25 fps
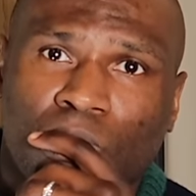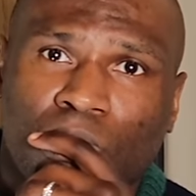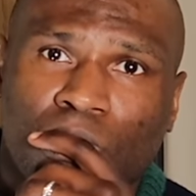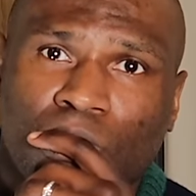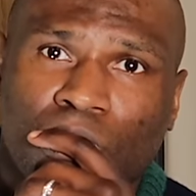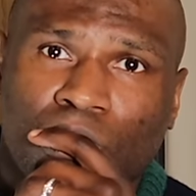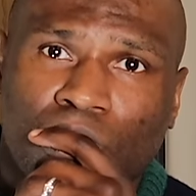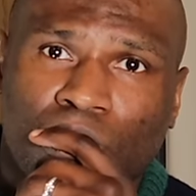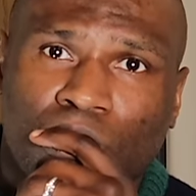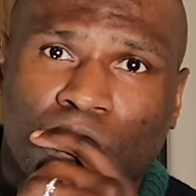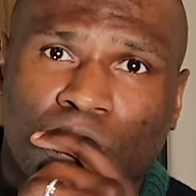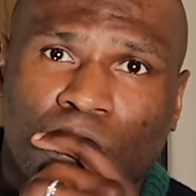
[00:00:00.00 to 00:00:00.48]

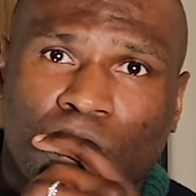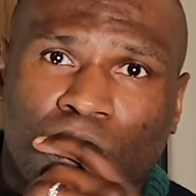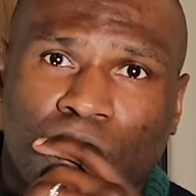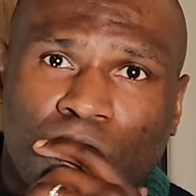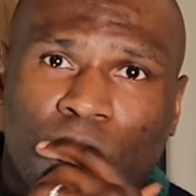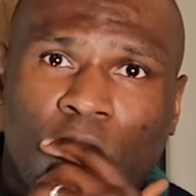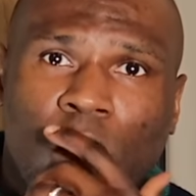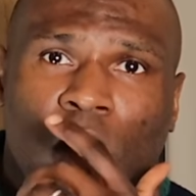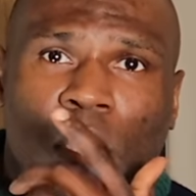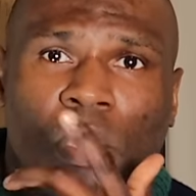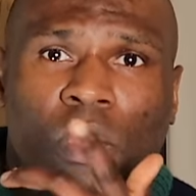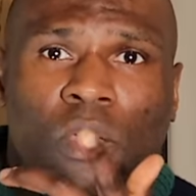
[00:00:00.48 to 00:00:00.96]

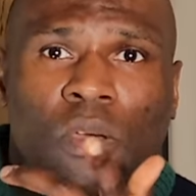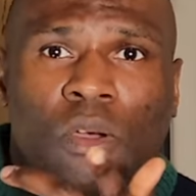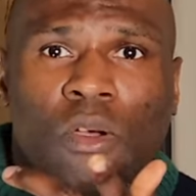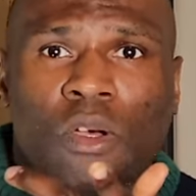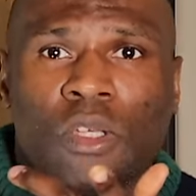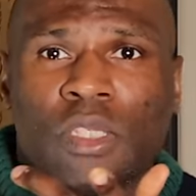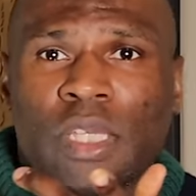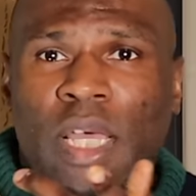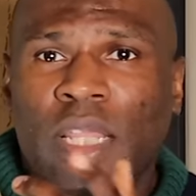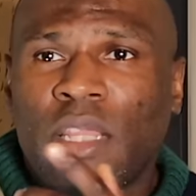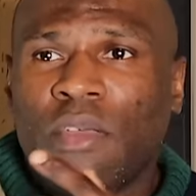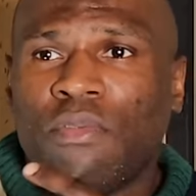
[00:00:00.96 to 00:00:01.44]

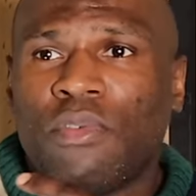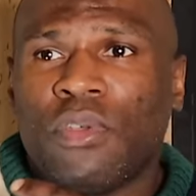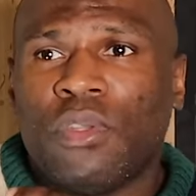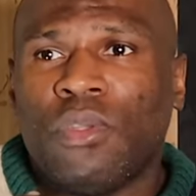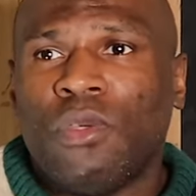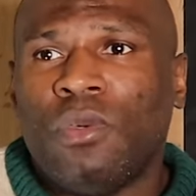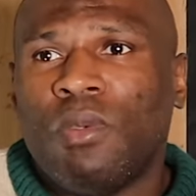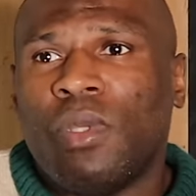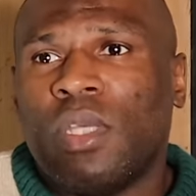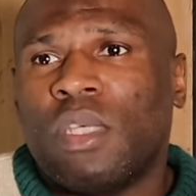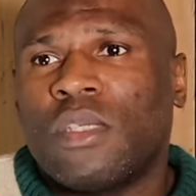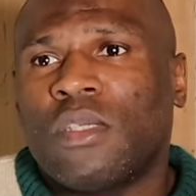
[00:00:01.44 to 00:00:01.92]
Because I never
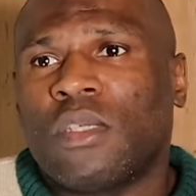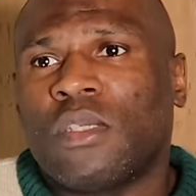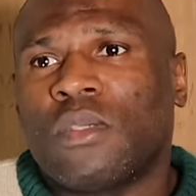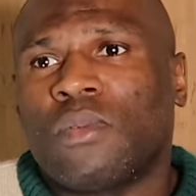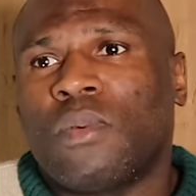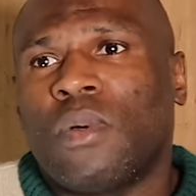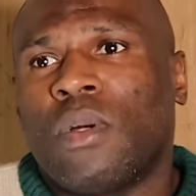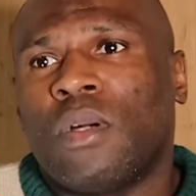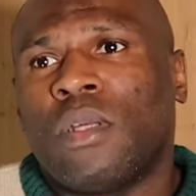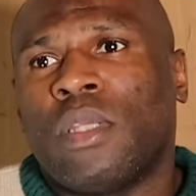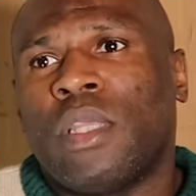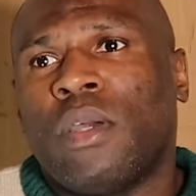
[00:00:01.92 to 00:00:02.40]
knew this as
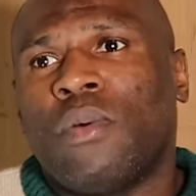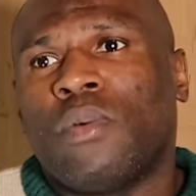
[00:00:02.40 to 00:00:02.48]
well.